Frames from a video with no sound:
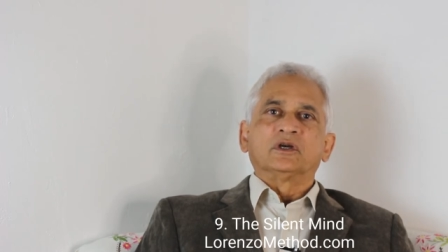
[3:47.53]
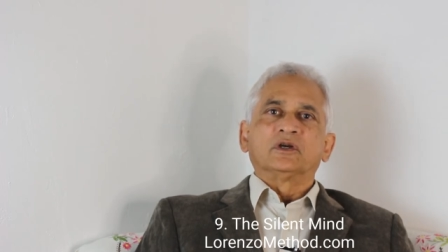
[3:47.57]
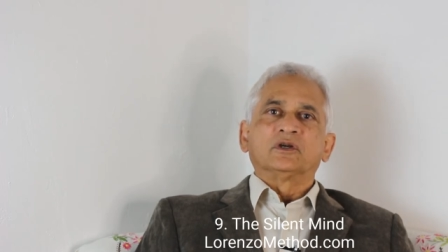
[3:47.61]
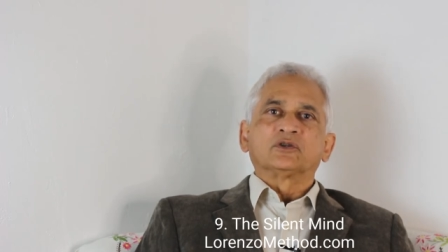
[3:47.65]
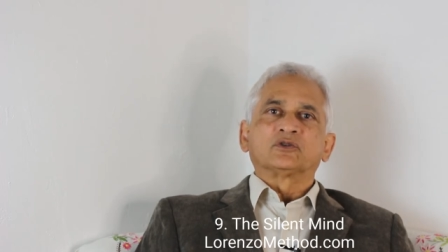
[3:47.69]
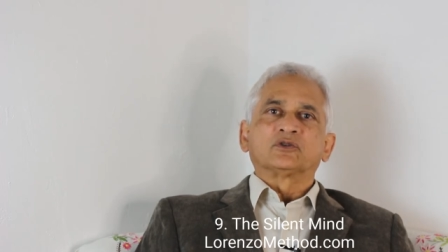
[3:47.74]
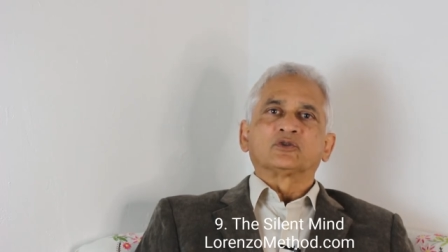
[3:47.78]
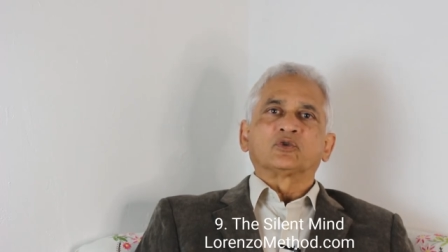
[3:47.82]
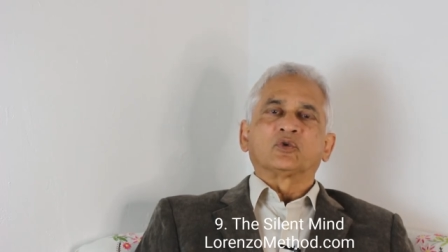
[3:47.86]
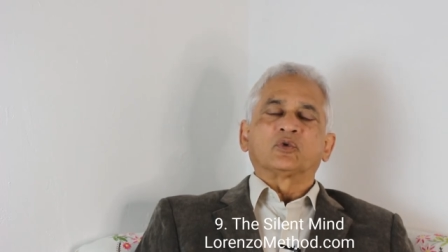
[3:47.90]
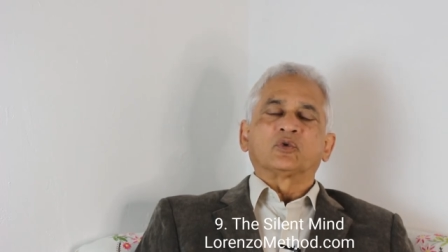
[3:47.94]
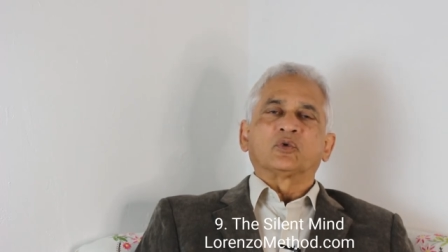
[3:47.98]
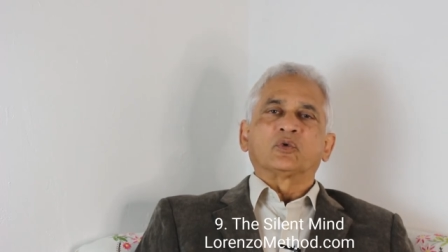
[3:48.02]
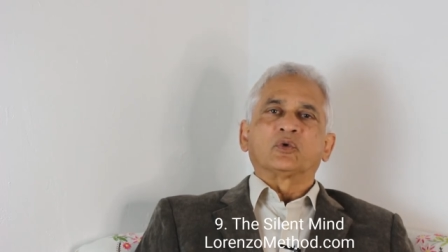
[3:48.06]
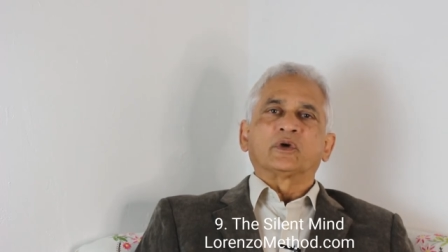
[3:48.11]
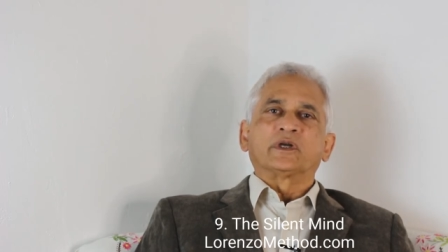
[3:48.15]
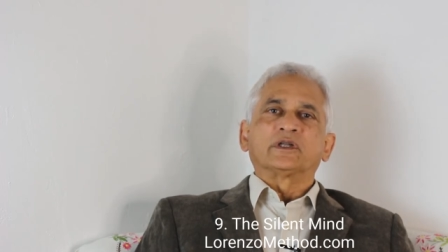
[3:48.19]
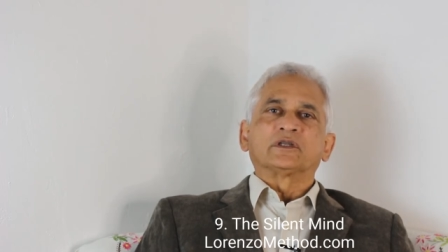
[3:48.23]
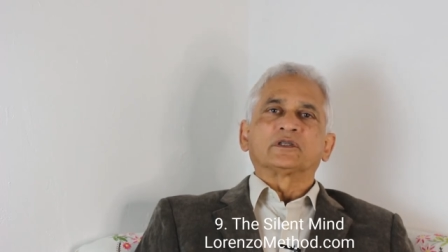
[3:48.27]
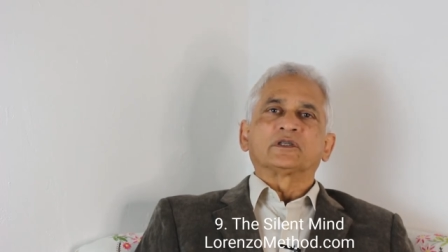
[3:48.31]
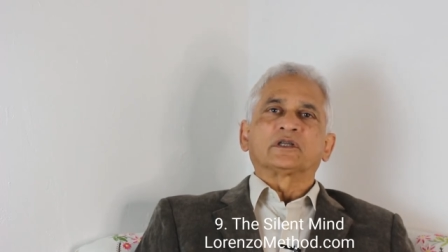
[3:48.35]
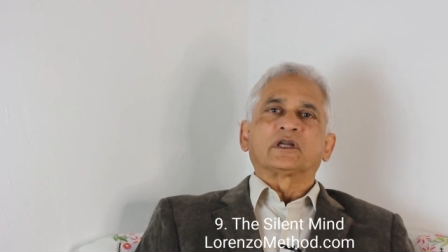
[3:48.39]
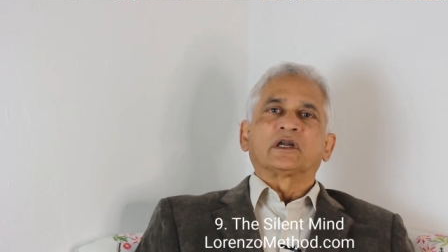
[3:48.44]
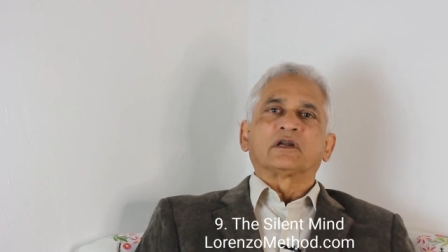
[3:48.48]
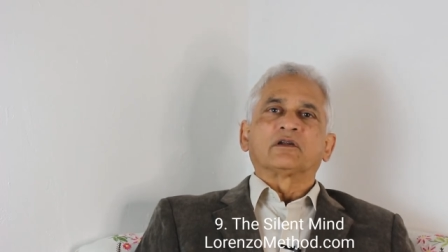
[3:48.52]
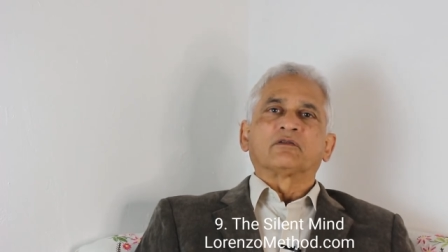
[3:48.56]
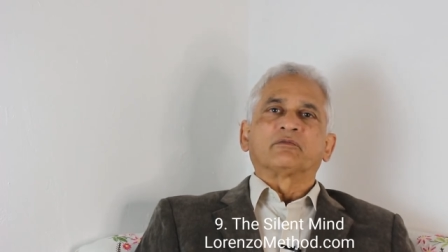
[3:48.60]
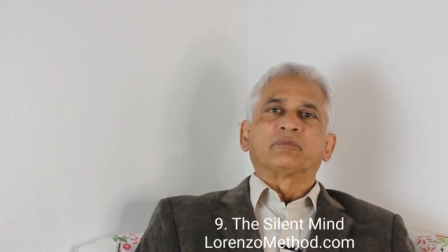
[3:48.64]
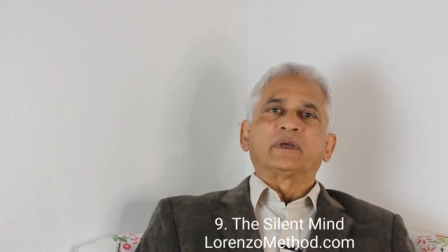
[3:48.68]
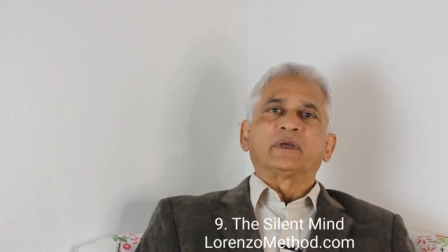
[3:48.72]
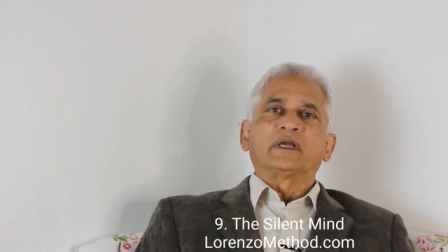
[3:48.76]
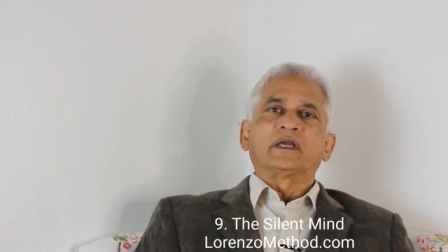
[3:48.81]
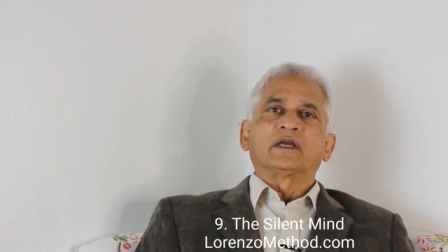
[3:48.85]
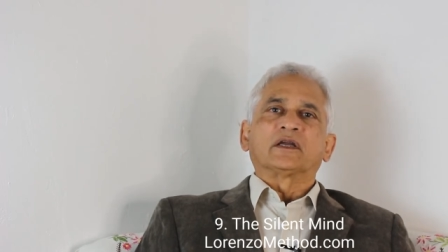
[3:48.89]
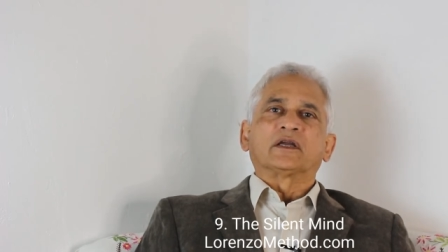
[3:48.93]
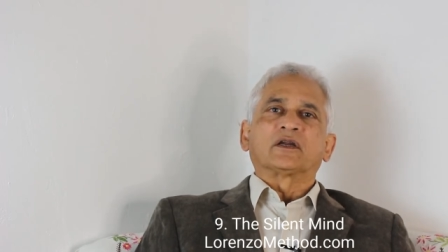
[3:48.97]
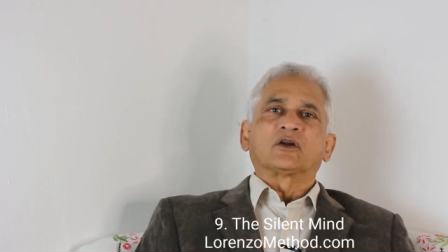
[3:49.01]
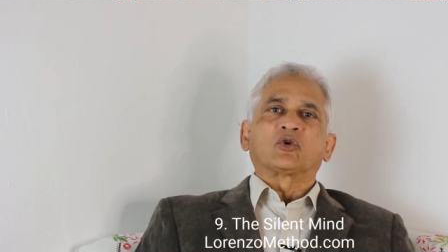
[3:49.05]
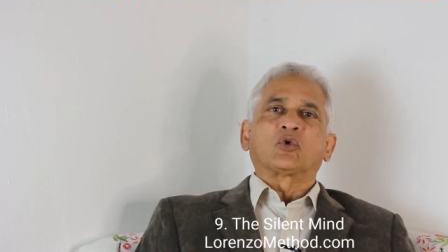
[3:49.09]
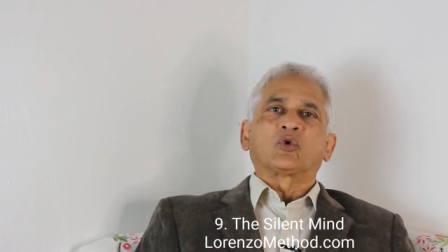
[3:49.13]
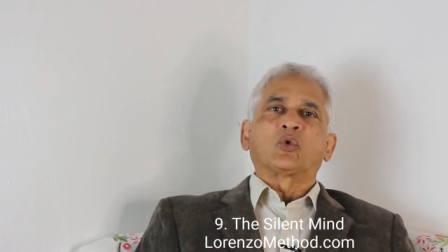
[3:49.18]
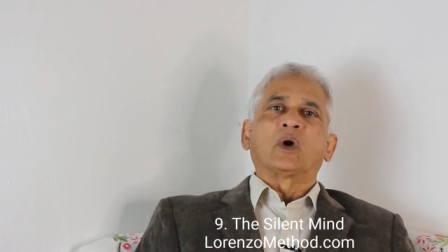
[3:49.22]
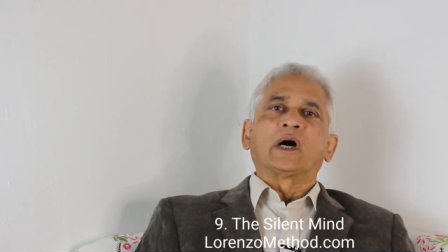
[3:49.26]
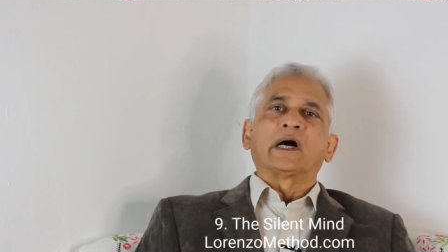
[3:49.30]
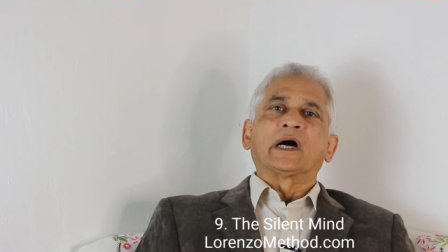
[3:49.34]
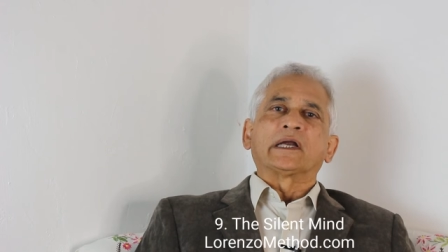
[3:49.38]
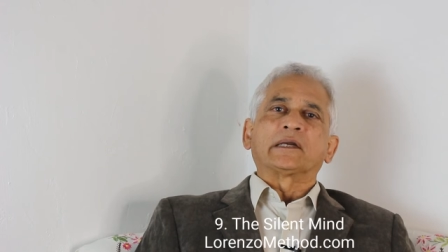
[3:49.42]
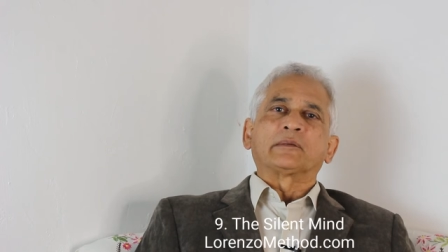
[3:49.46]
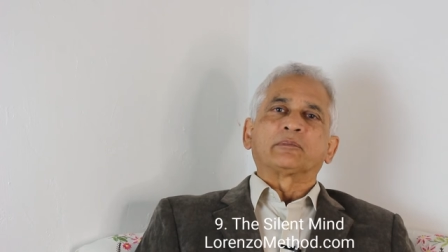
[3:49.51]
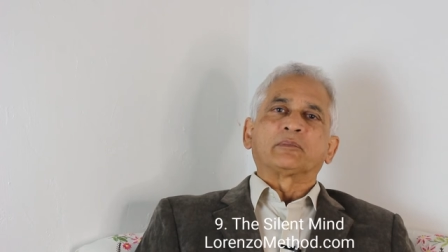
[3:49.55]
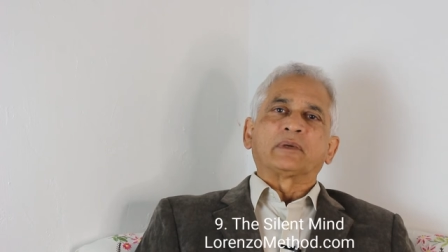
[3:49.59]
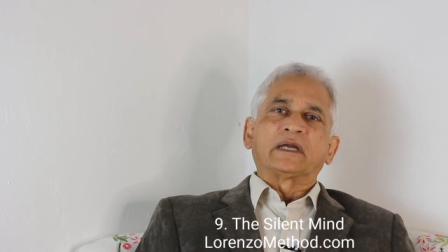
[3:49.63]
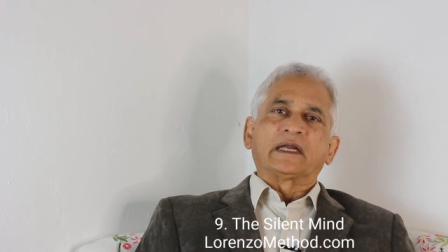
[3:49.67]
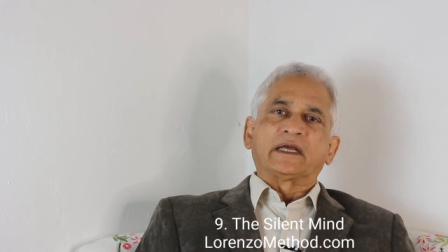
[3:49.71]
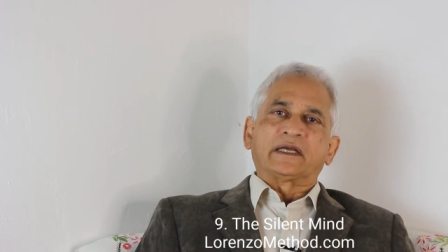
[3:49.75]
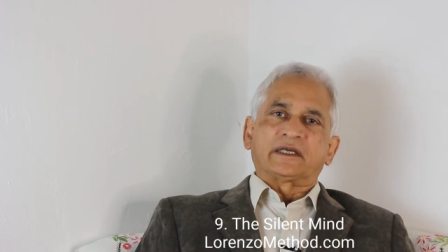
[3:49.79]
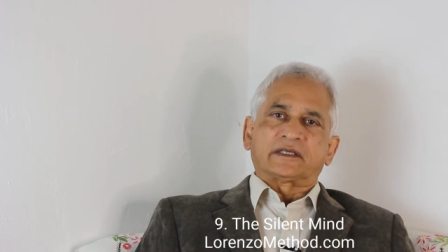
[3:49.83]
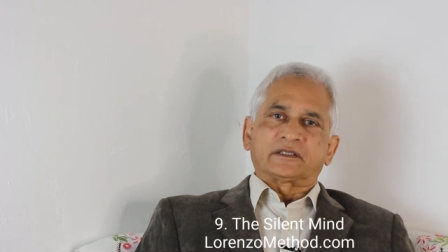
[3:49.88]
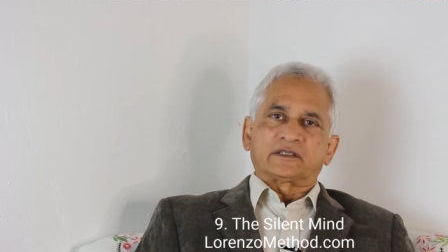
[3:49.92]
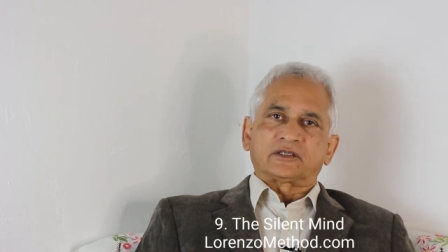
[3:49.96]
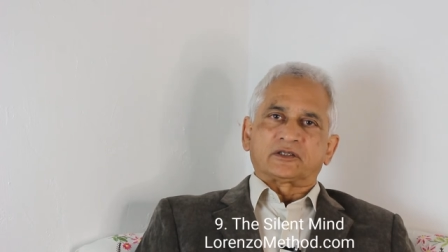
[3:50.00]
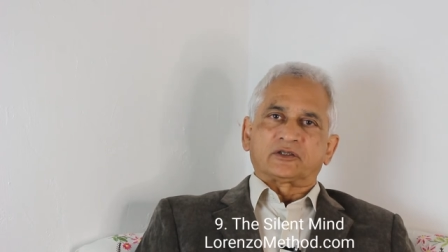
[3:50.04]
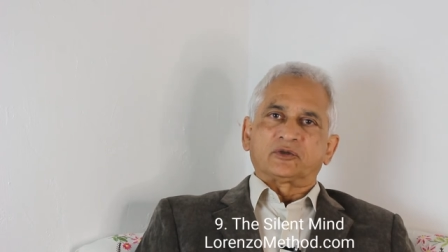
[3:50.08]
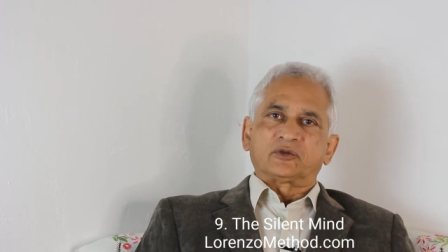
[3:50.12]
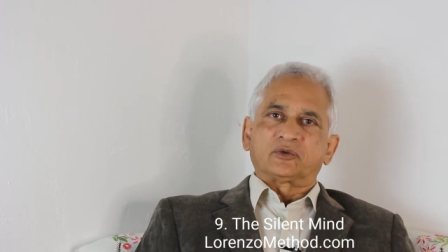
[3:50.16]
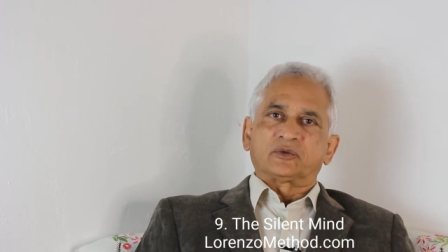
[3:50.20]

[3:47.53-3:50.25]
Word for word: So instead of being in a quiet place,